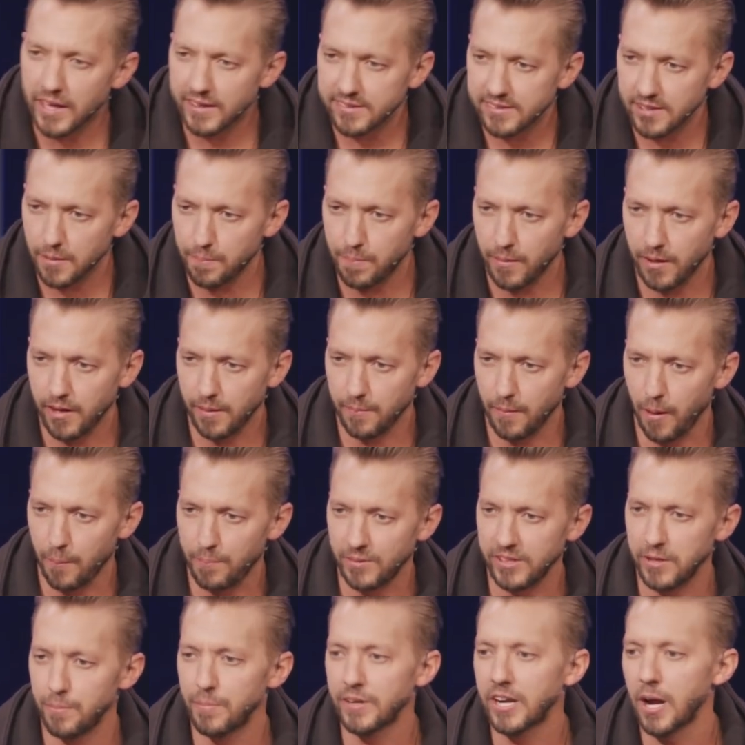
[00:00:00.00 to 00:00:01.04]
us up, up
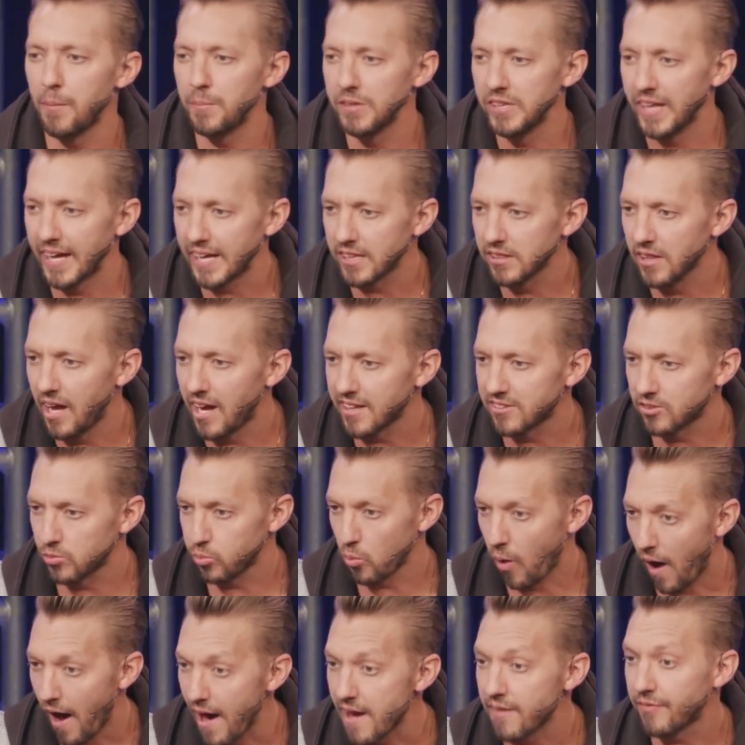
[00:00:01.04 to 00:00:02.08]
into becoming like Lot's
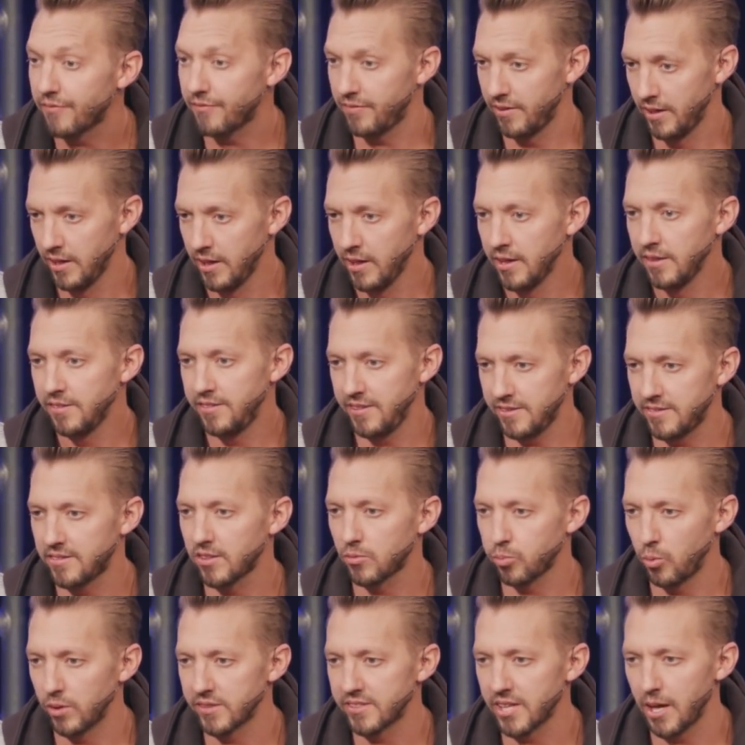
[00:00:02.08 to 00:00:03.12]
wife?
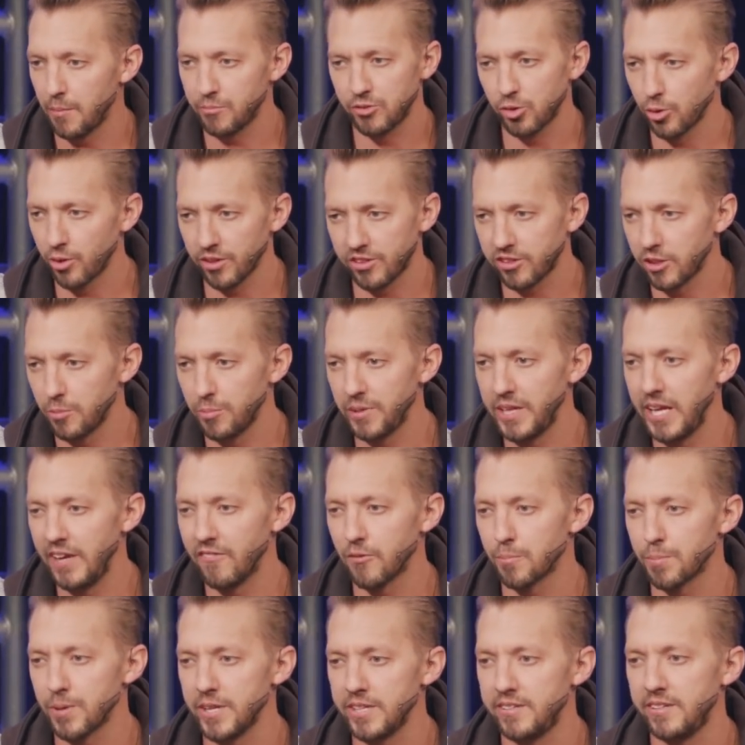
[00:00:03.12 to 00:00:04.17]
Jesus, one time, shortest sermon he
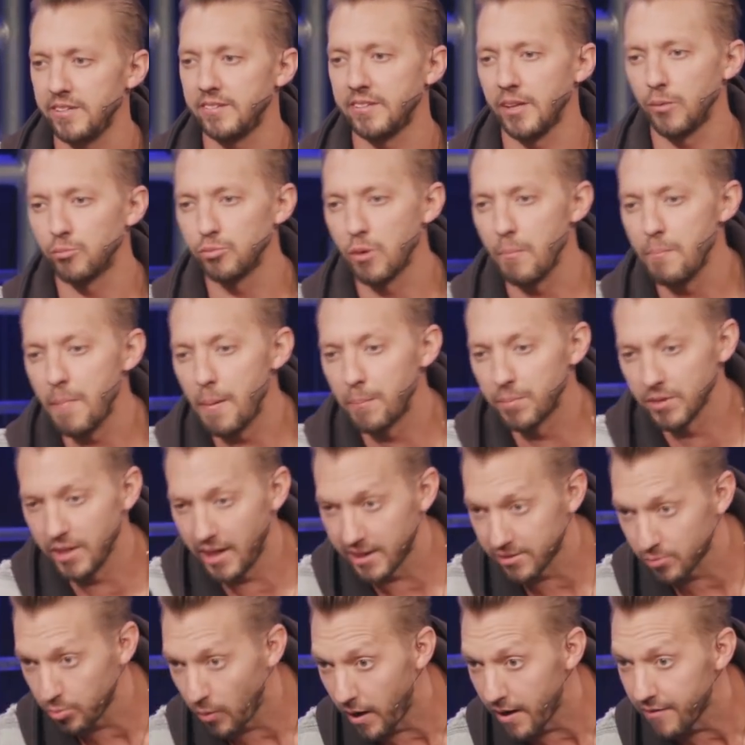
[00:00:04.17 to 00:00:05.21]
ever preached, he said, Remember
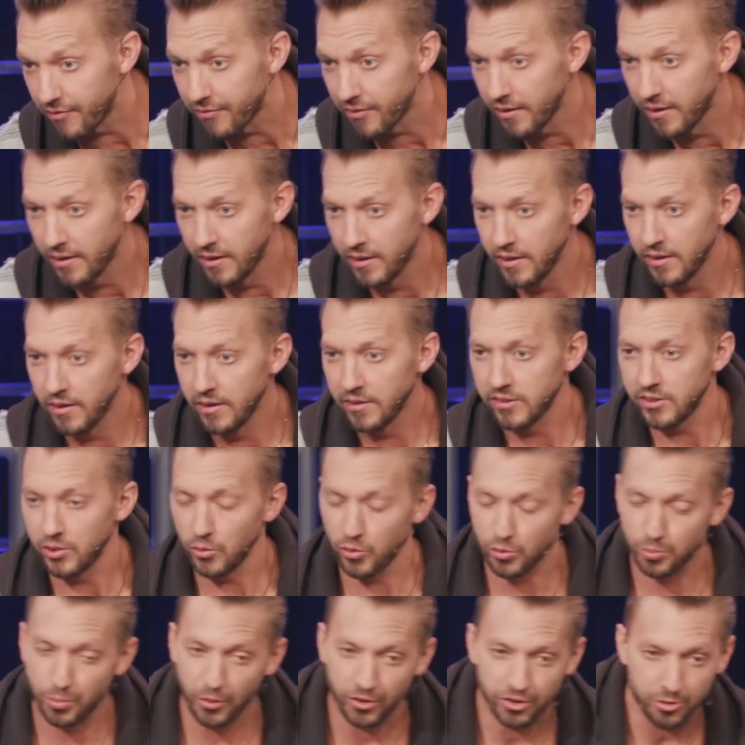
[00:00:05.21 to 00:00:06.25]
Lot's wife. She
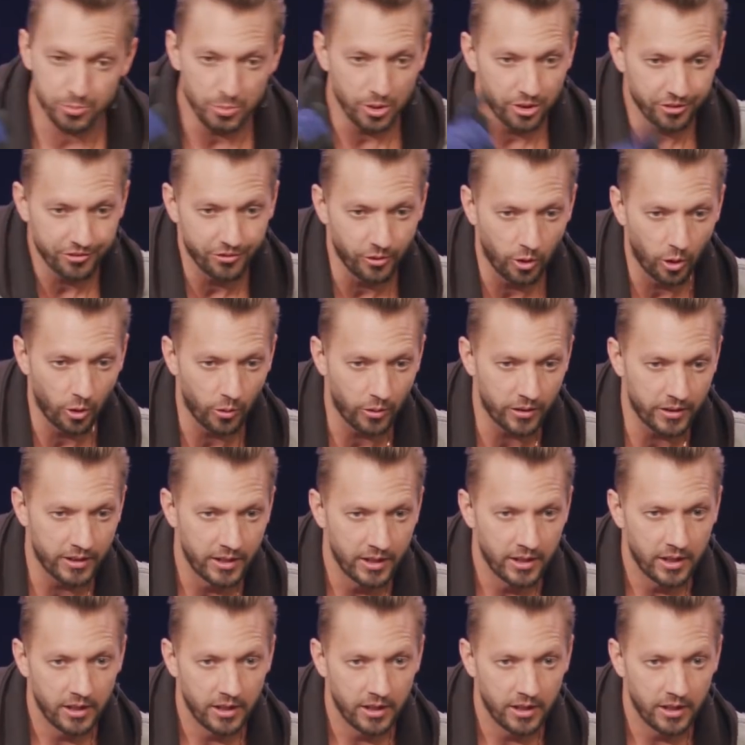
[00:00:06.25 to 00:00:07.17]
was supposed to move forward,